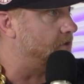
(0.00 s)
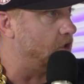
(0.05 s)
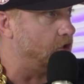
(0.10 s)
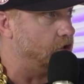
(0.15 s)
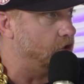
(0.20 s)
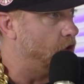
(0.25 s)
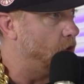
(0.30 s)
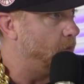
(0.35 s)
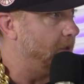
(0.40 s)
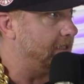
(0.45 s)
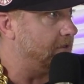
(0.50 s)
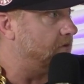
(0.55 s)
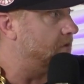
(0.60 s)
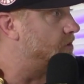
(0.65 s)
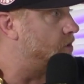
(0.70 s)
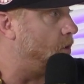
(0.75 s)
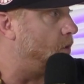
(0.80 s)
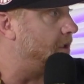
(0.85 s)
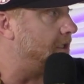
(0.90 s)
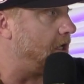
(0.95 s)
New England
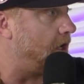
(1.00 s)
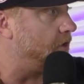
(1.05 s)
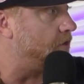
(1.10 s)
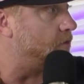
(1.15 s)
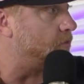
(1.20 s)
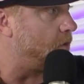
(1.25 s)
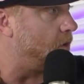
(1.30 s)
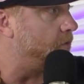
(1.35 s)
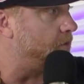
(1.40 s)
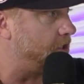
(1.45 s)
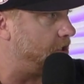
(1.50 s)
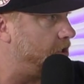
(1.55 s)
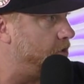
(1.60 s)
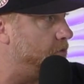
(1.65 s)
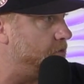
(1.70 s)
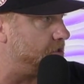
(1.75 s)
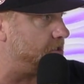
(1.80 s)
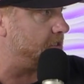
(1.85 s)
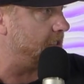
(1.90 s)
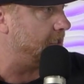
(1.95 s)
going on the road to
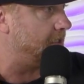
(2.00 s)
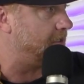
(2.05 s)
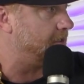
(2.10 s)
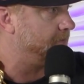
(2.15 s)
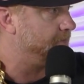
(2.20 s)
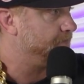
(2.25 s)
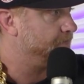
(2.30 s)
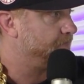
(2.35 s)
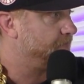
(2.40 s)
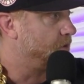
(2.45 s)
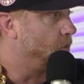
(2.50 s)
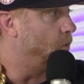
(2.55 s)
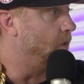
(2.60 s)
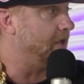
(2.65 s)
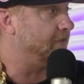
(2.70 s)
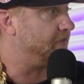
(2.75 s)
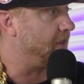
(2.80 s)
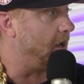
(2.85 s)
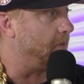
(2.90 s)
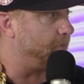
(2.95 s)
Houston
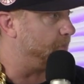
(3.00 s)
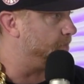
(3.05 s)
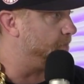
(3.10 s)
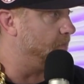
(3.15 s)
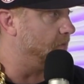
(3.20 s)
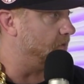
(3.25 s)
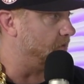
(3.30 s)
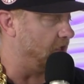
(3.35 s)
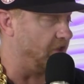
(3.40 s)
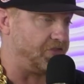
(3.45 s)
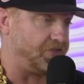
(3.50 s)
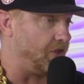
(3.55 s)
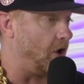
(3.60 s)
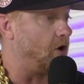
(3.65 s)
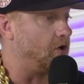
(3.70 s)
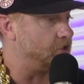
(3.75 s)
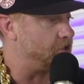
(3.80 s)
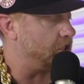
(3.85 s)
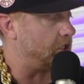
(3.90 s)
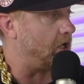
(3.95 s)
with a
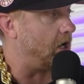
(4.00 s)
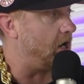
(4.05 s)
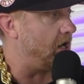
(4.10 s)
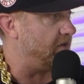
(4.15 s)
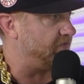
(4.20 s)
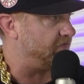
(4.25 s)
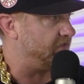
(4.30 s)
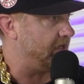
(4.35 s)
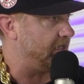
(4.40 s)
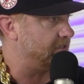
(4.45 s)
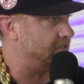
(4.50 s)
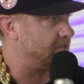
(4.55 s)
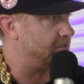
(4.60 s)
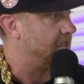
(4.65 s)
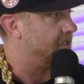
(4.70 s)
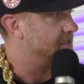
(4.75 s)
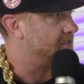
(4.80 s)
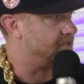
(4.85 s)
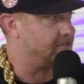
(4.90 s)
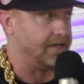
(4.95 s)
lethargic offense.